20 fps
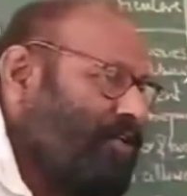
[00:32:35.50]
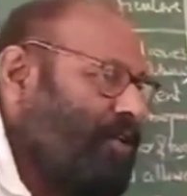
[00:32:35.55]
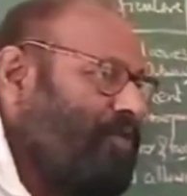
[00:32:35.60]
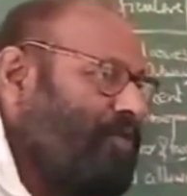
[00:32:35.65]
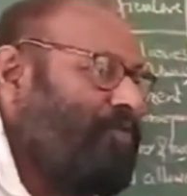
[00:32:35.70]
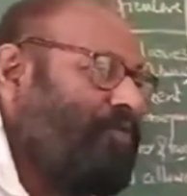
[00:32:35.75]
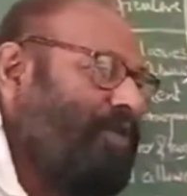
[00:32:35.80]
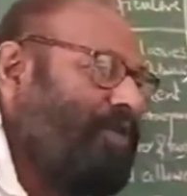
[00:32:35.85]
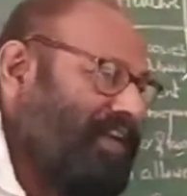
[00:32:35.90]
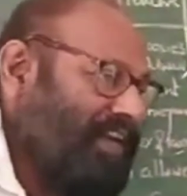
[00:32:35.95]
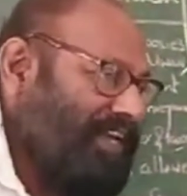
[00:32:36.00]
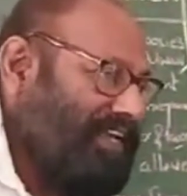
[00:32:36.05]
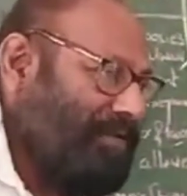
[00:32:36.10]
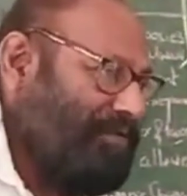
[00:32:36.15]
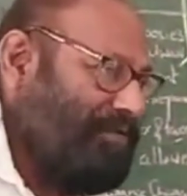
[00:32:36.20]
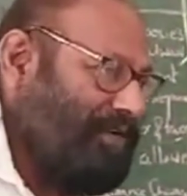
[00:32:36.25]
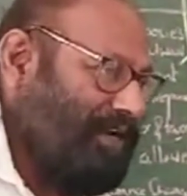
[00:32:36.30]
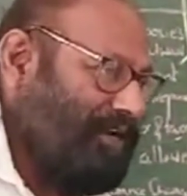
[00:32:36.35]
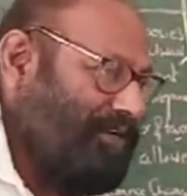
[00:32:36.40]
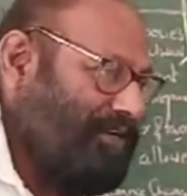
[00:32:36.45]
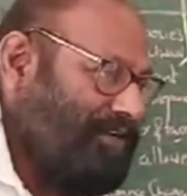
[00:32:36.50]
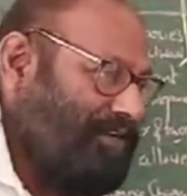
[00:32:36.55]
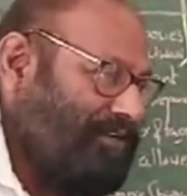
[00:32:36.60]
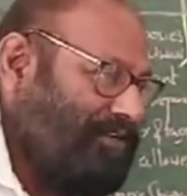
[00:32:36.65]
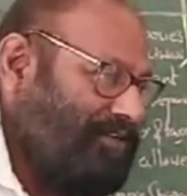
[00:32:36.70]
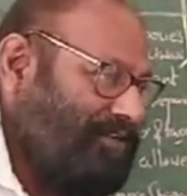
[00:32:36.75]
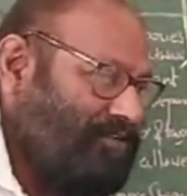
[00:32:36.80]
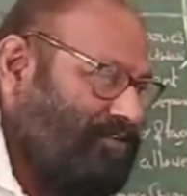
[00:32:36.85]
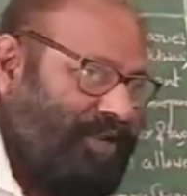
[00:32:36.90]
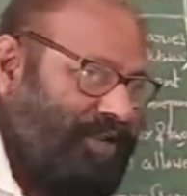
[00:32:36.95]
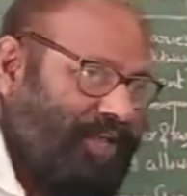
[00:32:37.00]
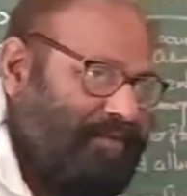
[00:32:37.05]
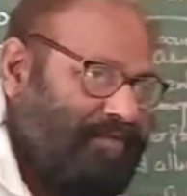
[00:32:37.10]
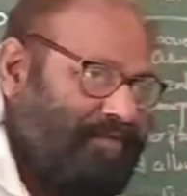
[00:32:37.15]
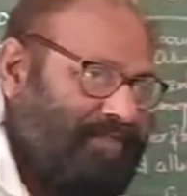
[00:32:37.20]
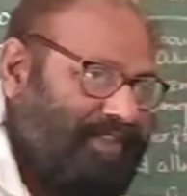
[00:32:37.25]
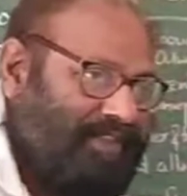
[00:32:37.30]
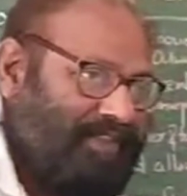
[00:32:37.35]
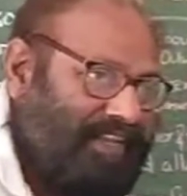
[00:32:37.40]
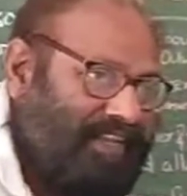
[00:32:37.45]
of what I have done today.
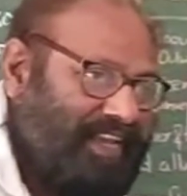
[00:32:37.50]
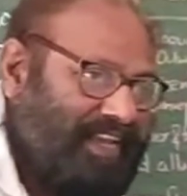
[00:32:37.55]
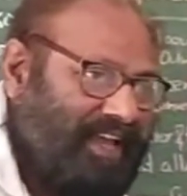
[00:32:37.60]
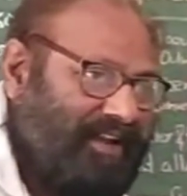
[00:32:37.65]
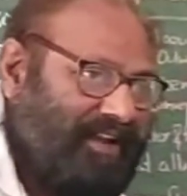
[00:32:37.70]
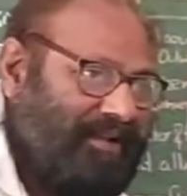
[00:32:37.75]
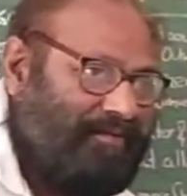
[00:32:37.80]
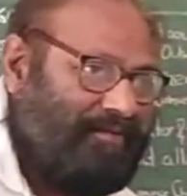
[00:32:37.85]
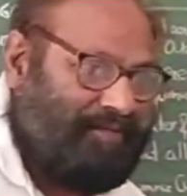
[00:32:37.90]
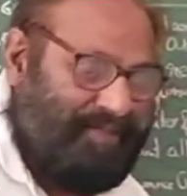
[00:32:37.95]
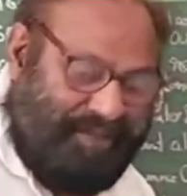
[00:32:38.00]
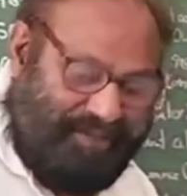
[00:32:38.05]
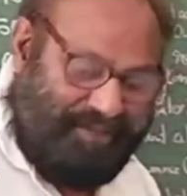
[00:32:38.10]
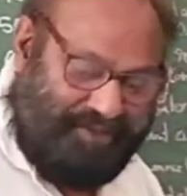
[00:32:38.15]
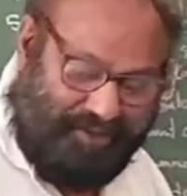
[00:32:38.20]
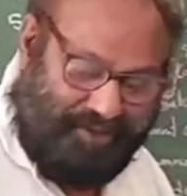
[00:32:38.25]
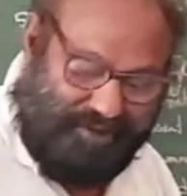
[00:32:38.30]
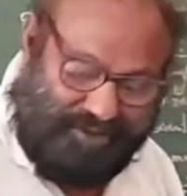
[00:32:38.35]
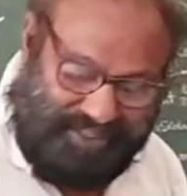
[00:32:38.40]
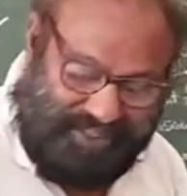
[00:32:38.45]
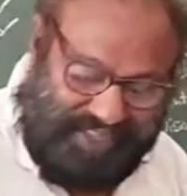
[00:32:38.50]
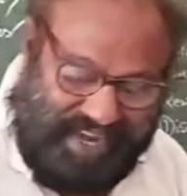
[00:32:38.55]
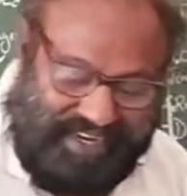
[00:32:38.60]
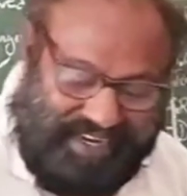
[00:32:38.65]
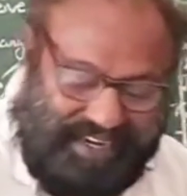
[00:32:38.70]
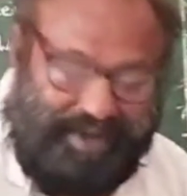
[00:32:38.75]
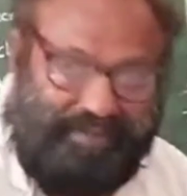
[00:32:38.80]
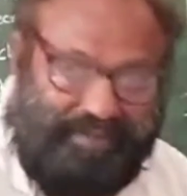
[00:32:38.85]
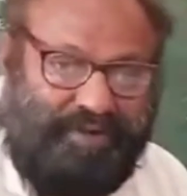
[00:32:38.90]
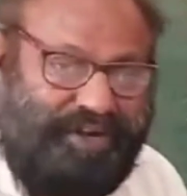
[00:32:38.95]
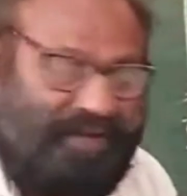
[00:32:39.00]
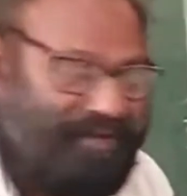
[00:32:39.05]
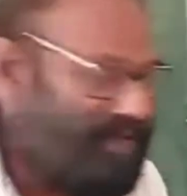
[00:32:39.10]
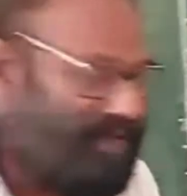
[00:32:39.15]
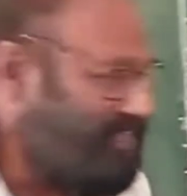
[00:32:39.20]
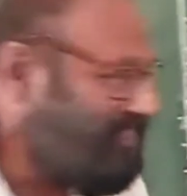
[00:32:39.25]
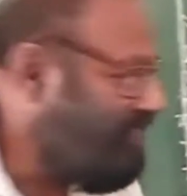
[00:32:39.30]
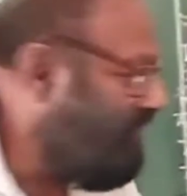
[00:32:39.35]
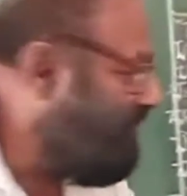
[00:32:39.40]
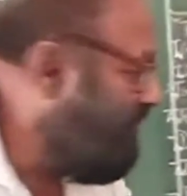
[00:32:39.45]
Clear? So that
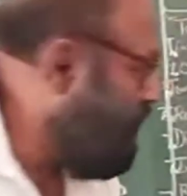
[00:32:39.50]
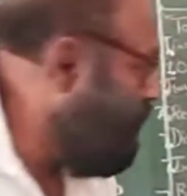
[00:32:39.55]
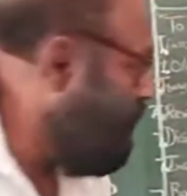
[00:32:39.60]
modification